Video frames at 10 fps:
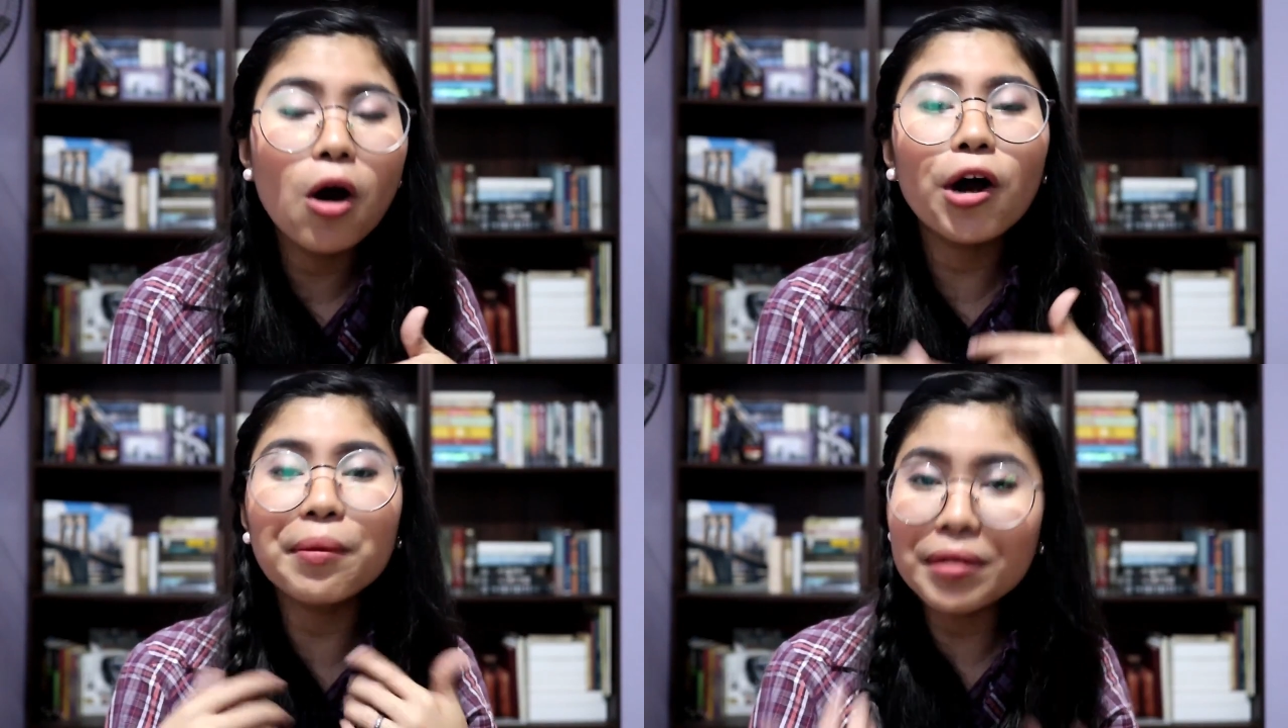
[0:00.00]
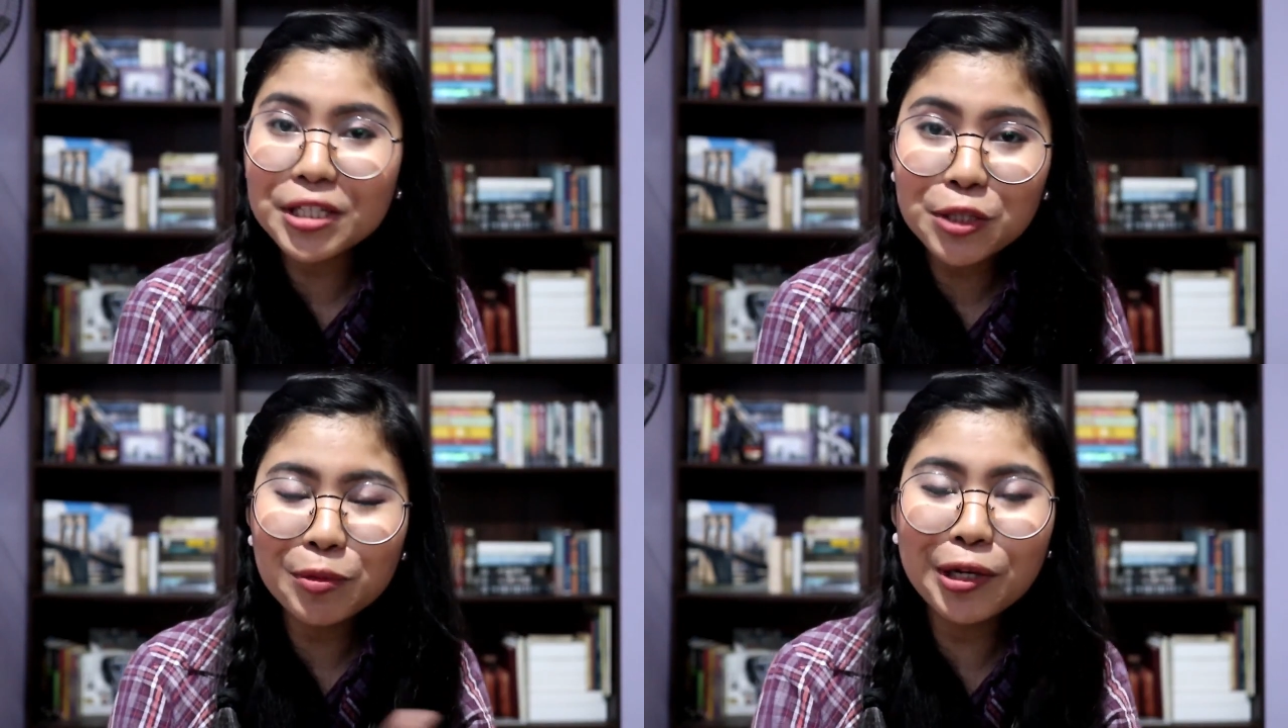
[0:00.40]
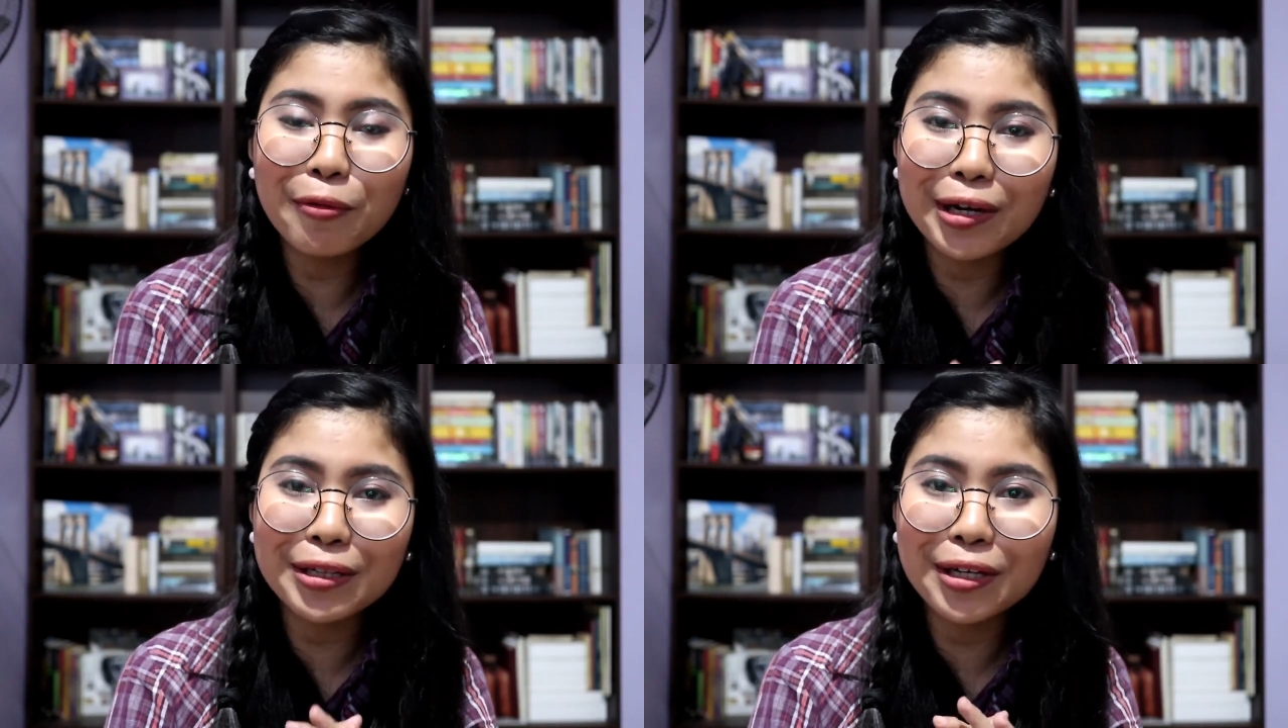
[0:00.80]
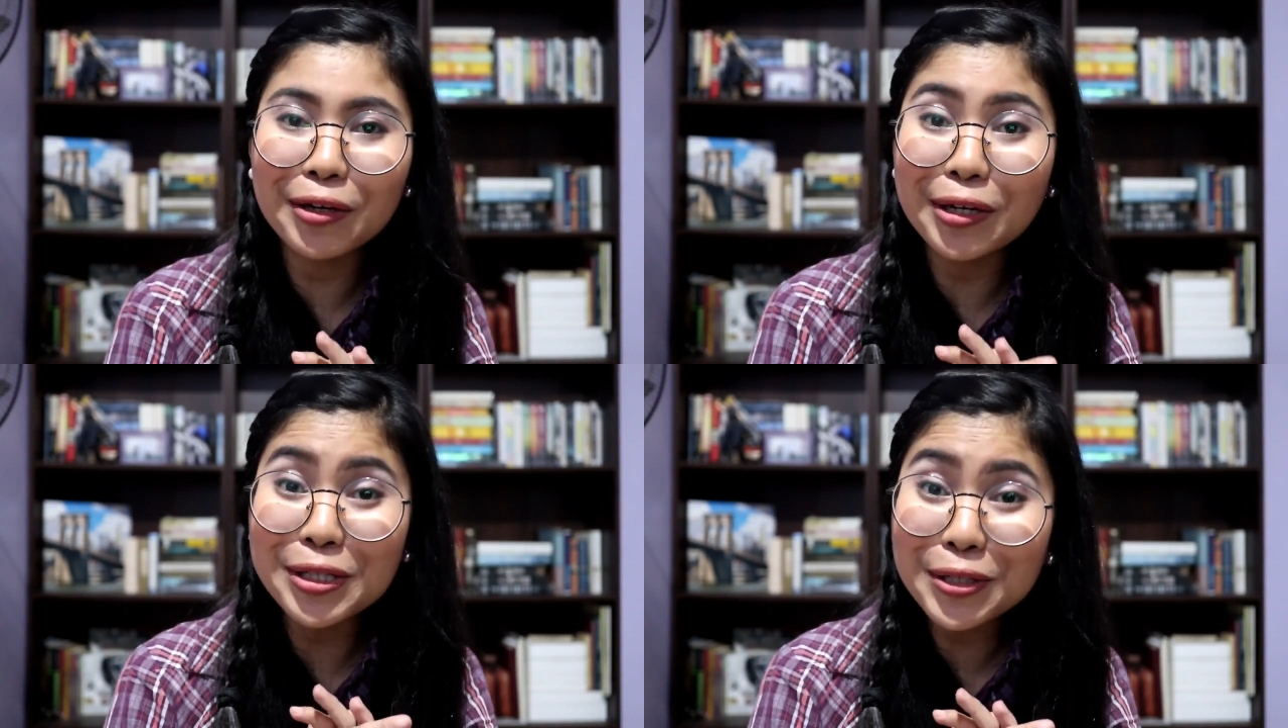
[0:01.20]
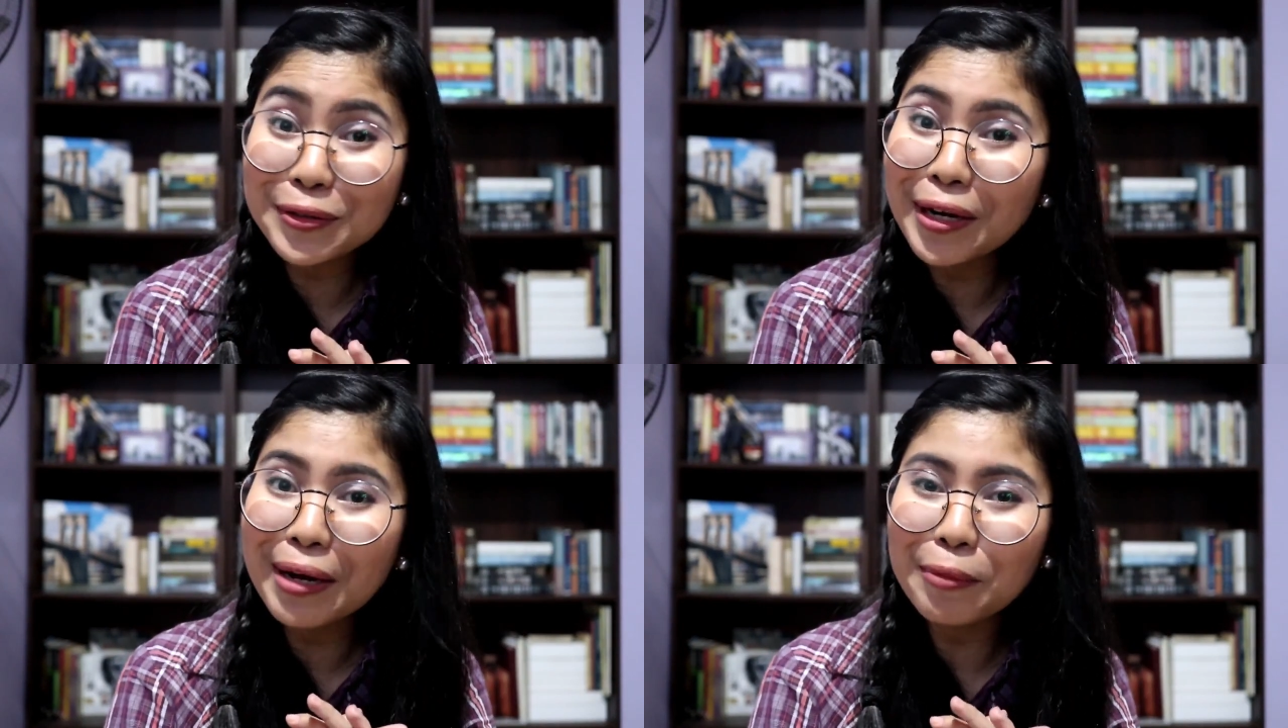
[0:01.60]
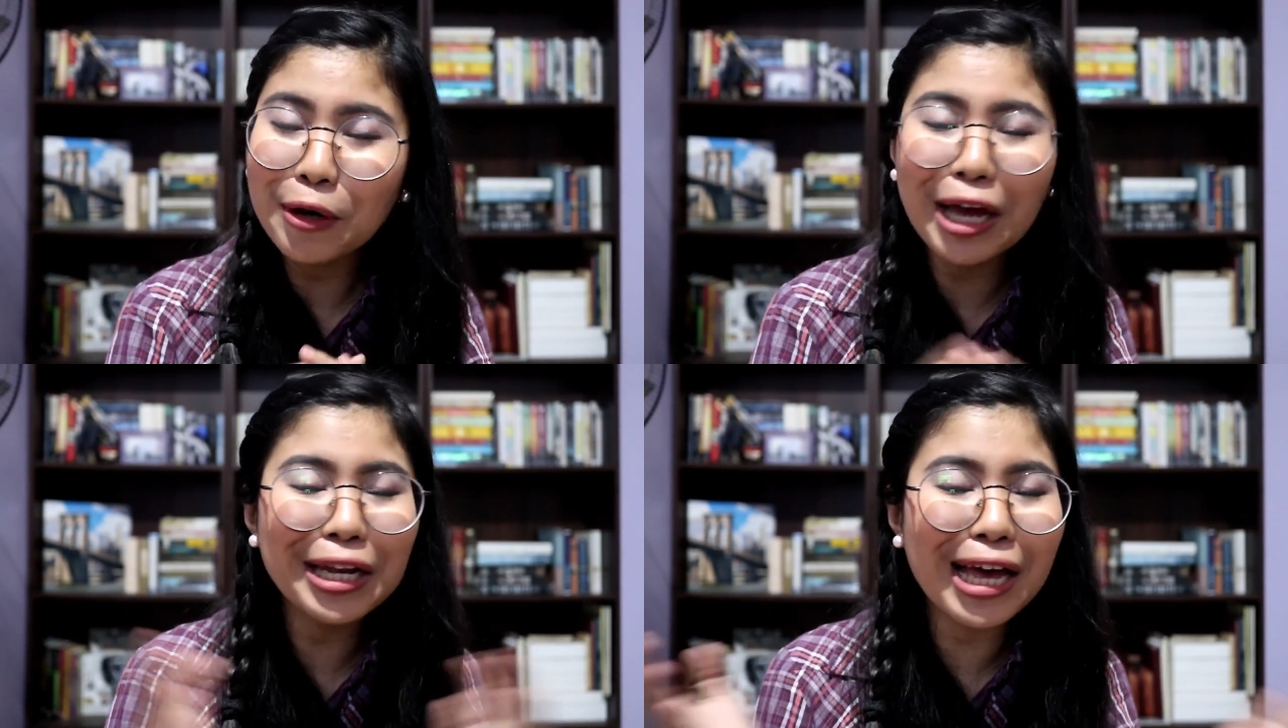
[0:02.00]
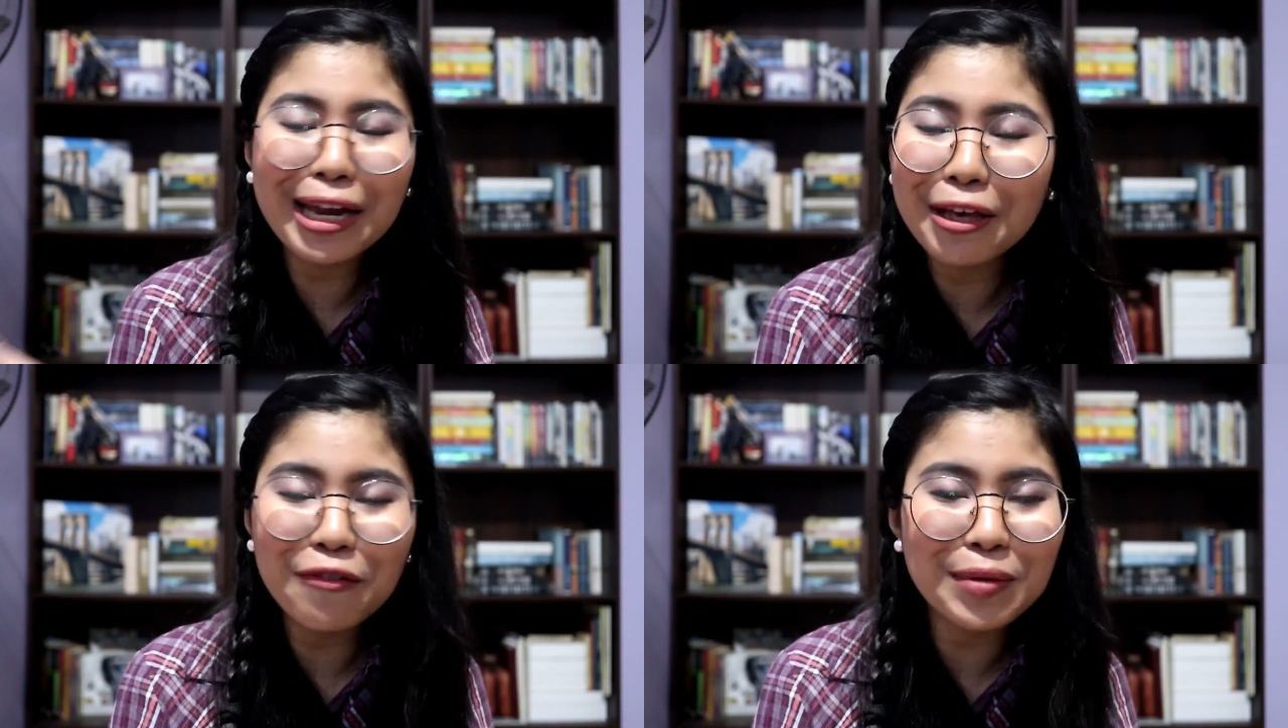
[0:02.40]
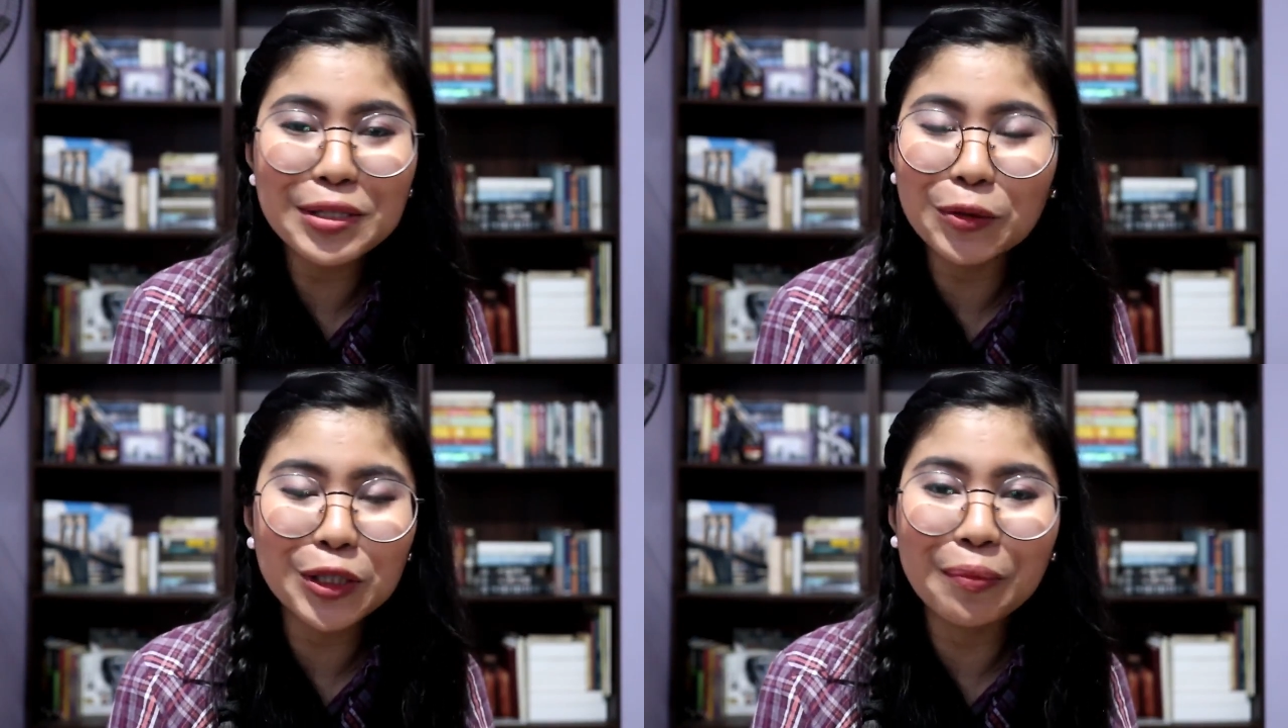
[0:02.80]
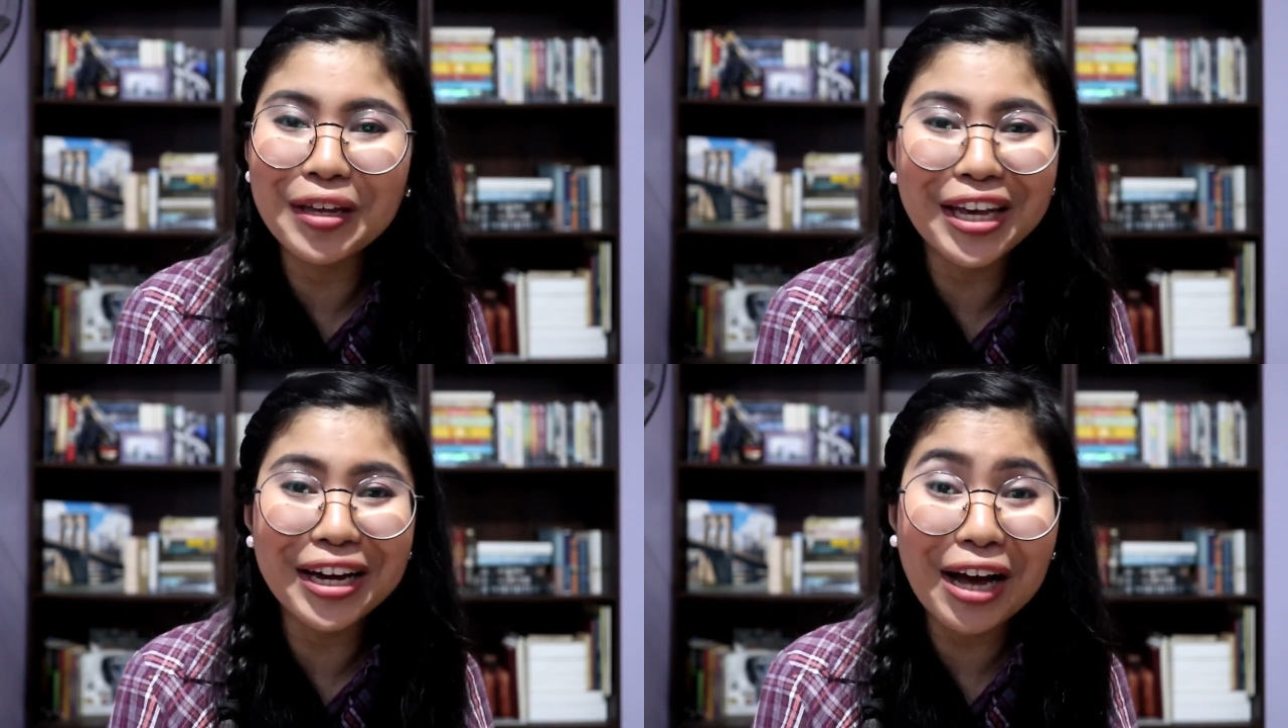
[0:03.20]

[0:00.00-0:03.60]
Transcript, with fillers: or message me directly on Instagram or in any of my social media